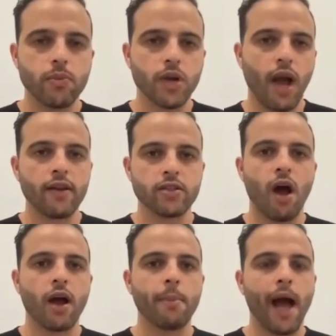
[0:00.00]
kind of
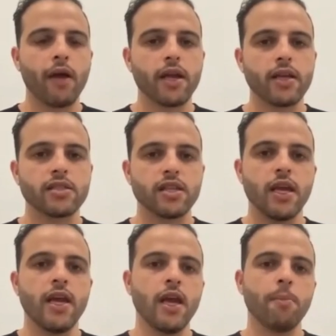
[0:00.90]
talk about is
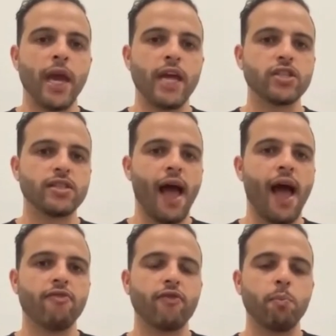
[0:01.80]
patients that
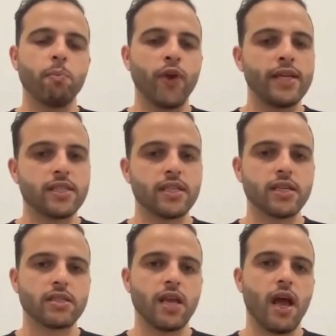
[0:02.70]
have
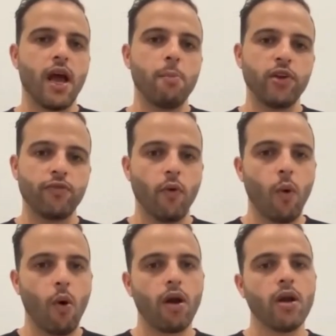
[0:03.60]
braces
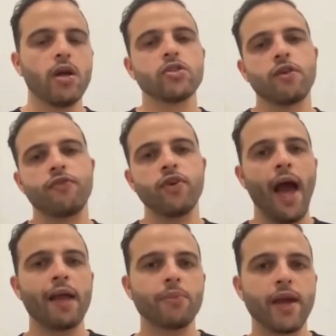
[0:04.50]
before. So if you
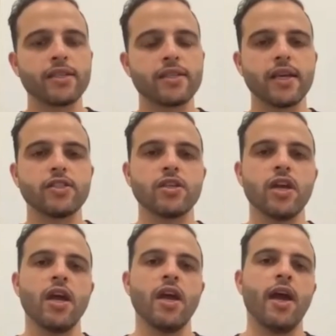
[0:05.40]
had braces
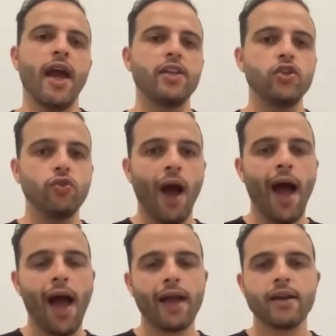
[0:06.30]
and you
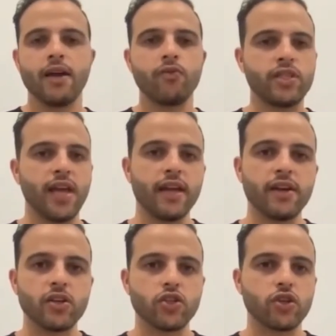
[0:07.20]
had
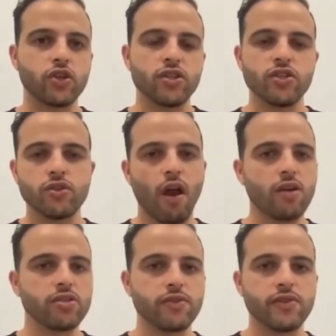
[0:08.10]
retainers, just because you
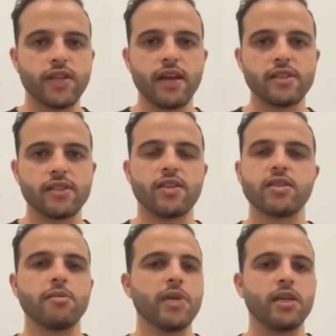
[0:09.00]
lost your retainers, that
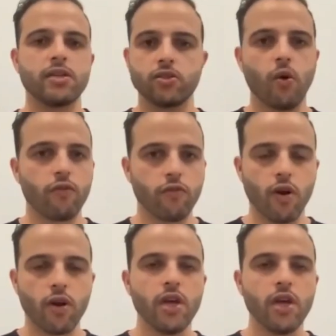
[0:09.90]
doesn't mean it's over.